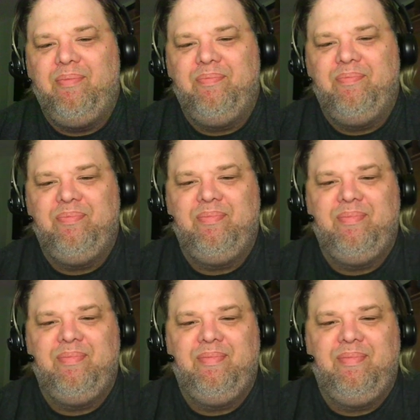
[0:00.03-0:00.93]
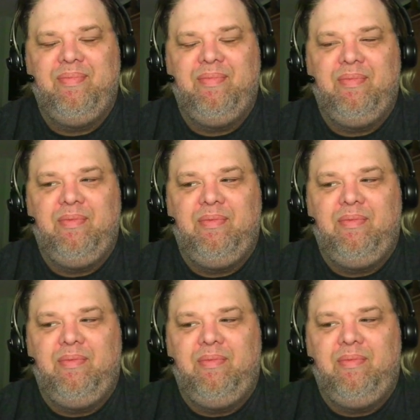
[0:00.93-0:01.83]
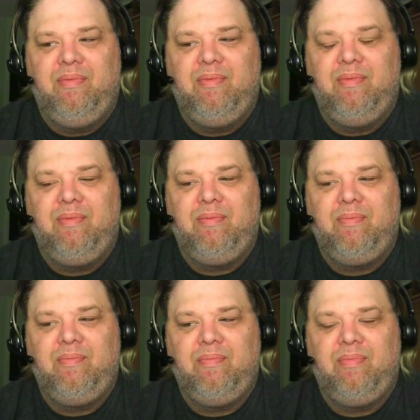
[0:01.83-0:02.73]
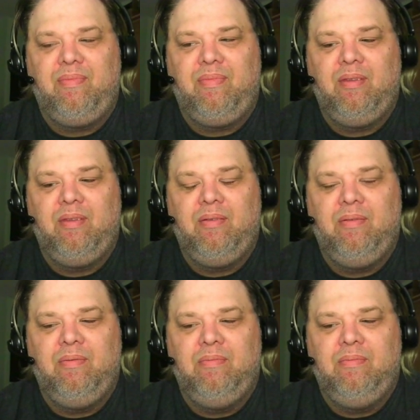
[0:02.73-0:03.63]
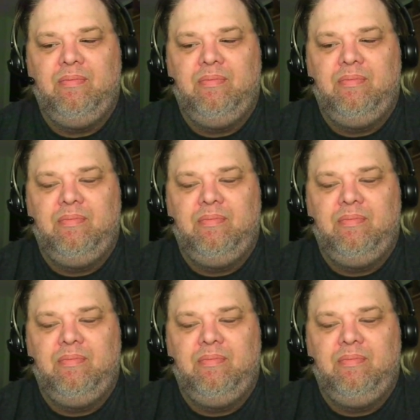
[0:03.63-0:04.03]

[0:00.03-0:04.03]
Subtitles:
No words are spoken by the person on screen.